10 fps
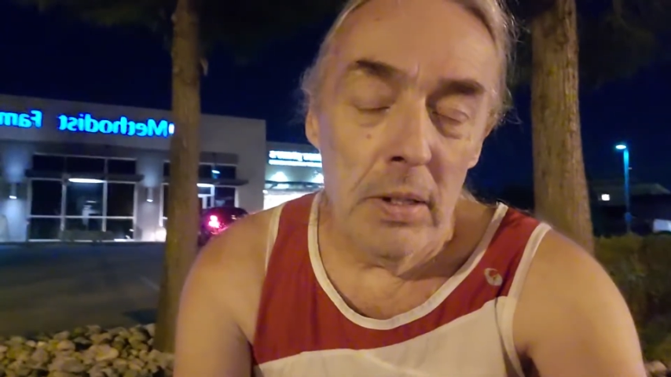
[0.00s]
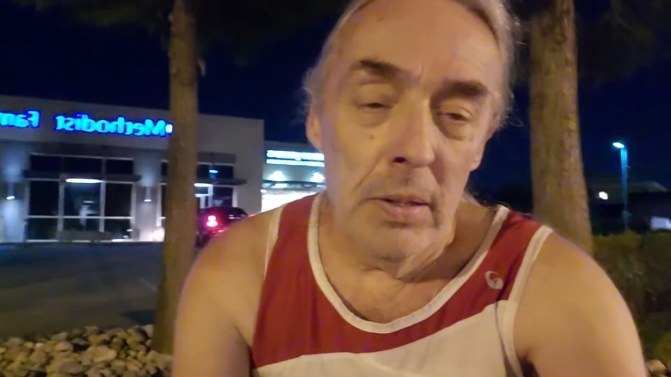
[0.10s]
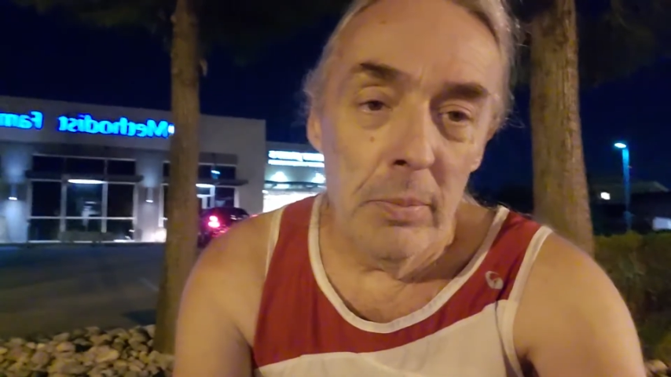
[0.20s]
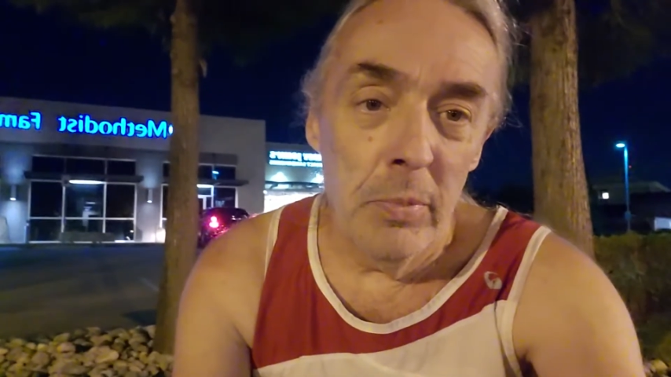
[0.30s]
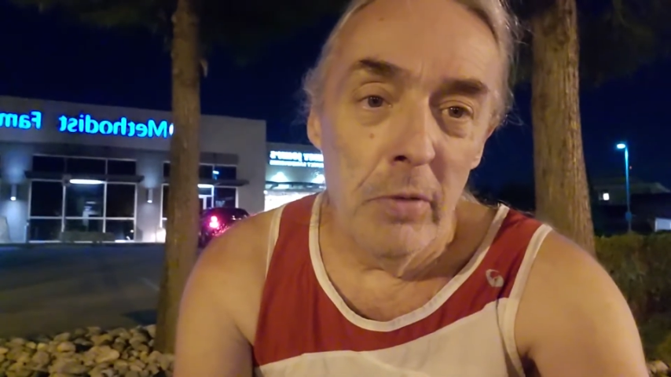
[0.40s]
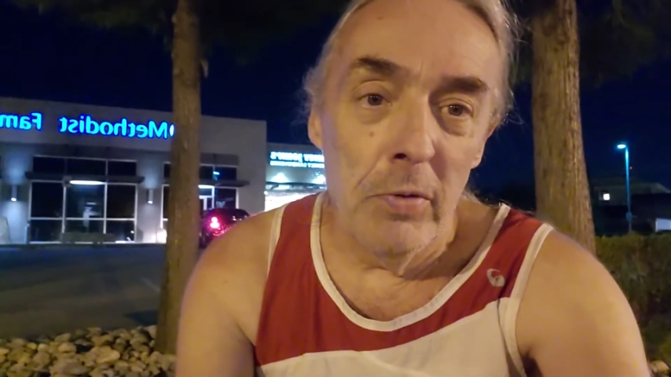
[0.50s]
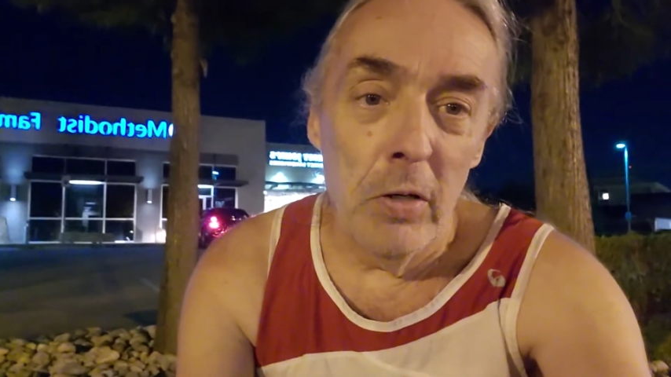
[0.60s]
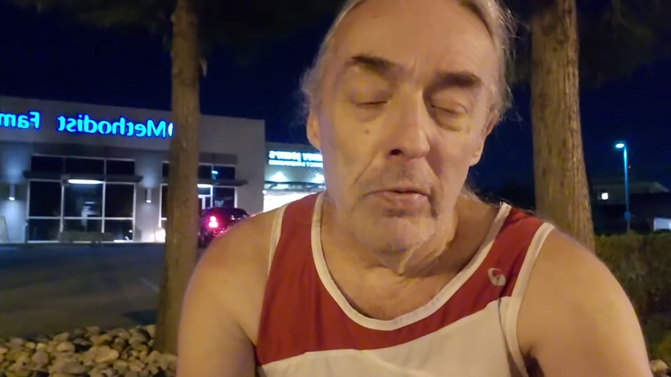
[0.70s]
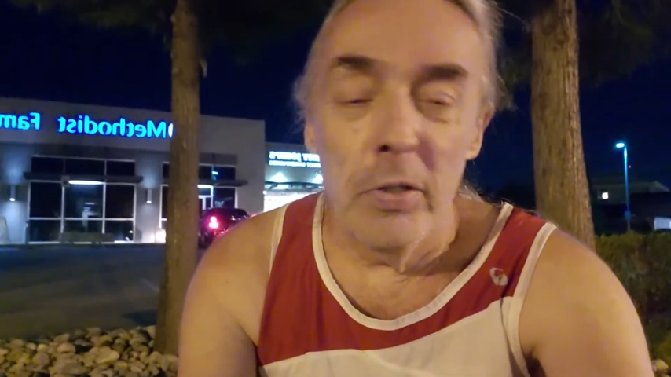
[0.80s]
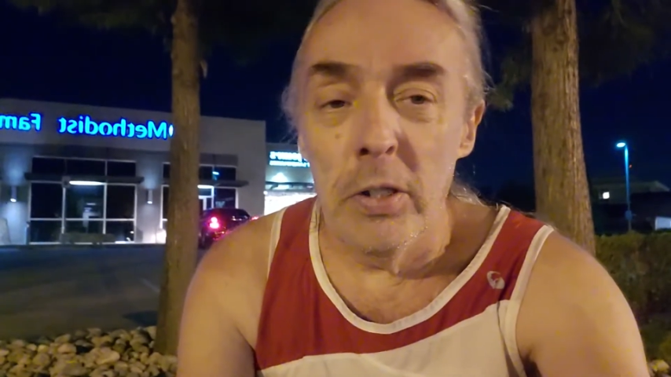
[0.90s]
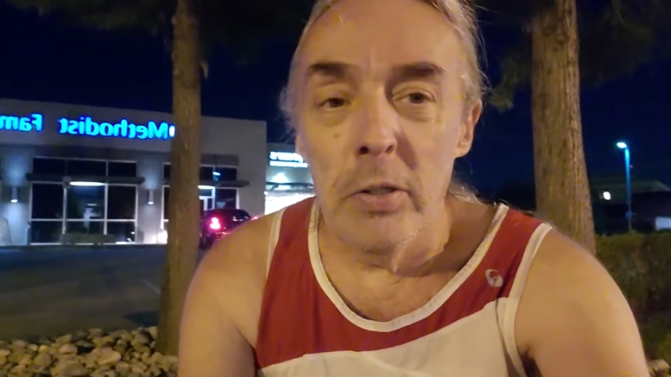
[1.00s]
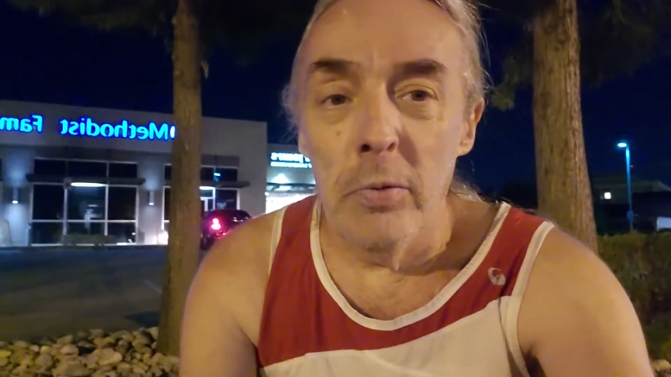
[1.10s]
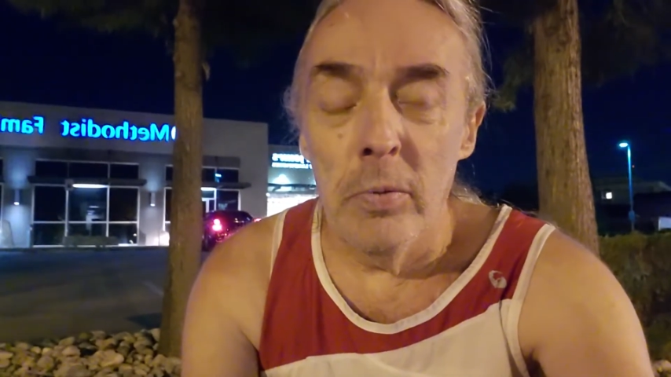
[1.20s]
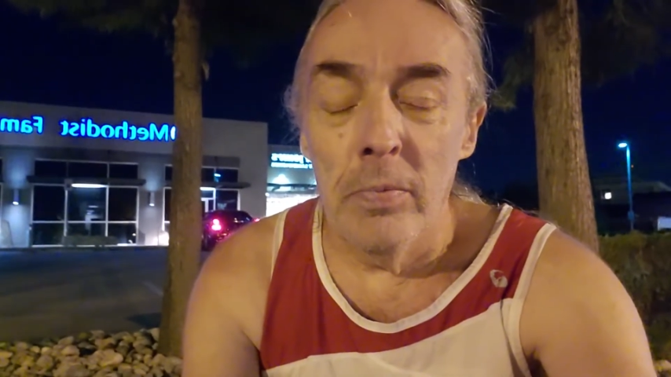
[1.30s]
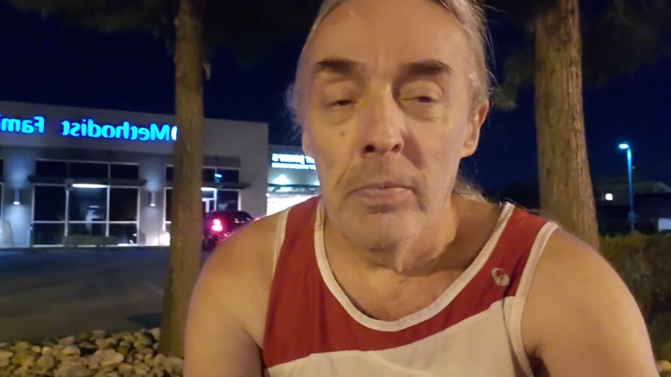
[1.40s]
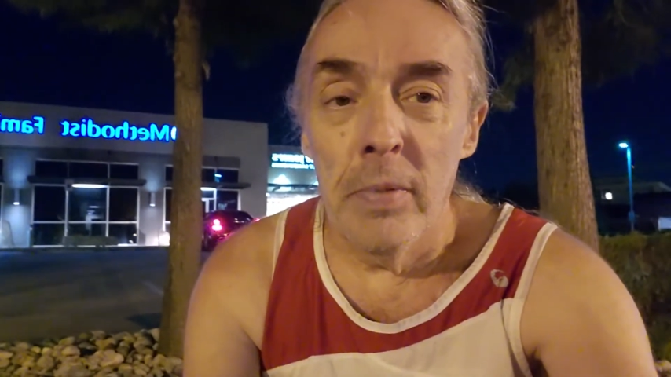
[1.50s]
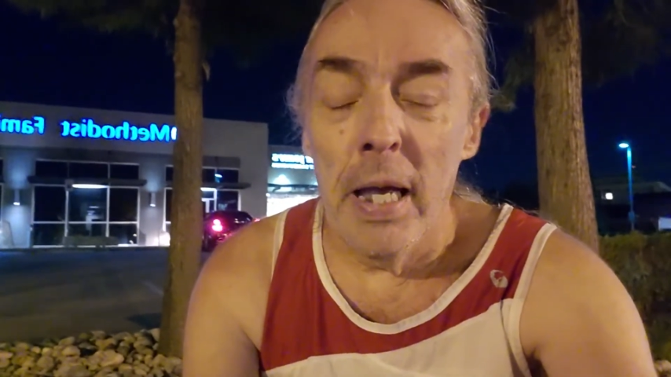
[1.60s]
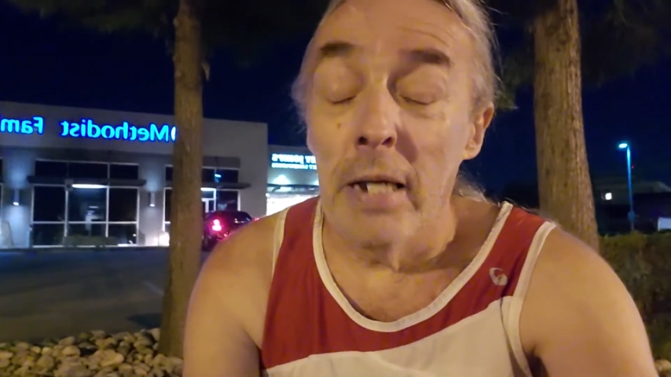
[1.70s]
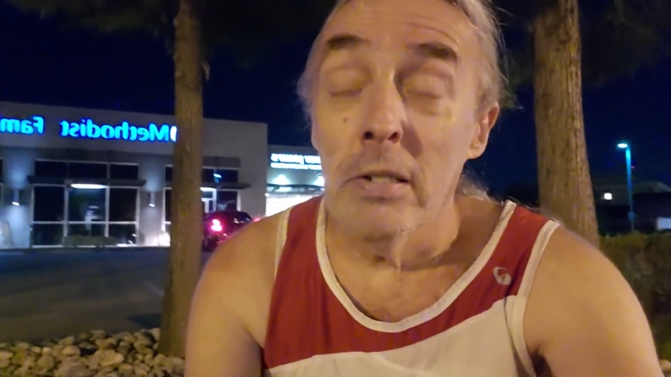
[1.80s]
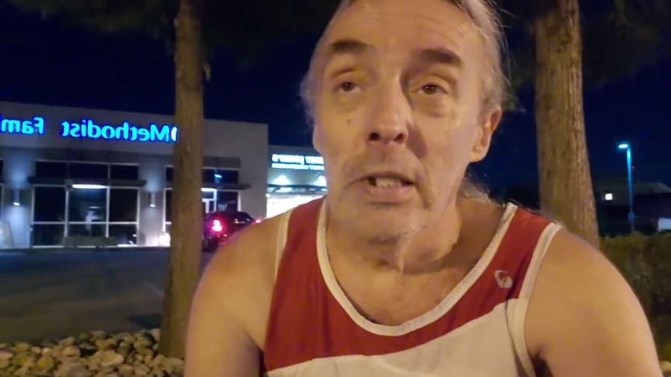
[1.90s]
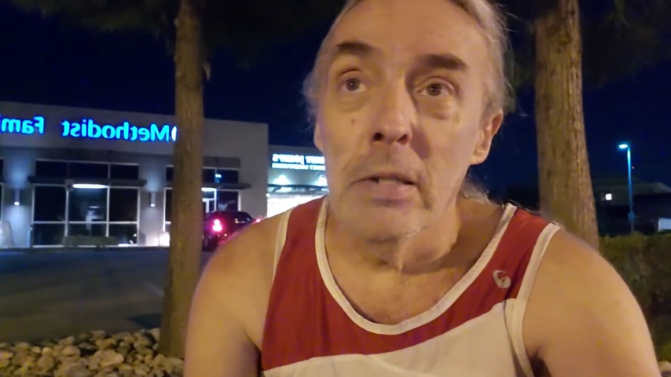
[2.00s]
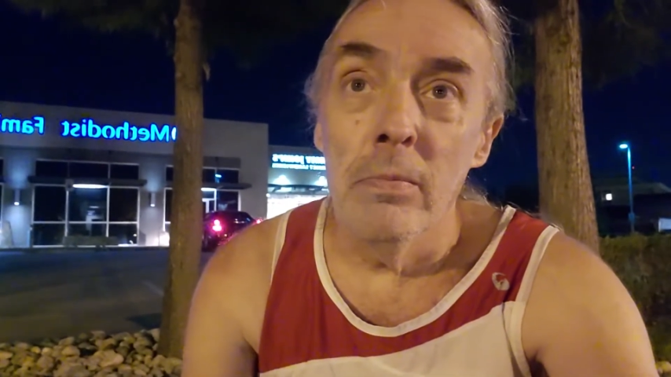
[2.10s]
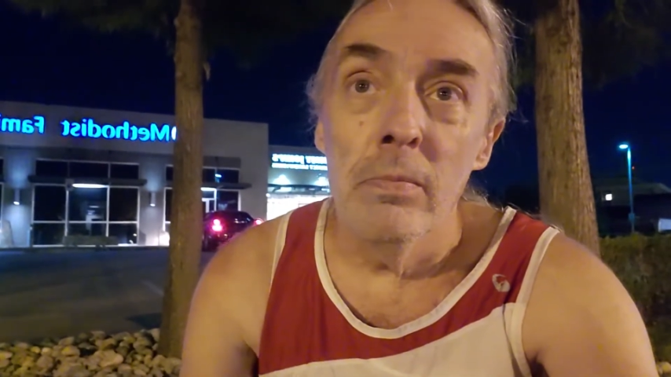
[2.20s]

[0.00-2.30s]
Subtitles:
moved over to, actually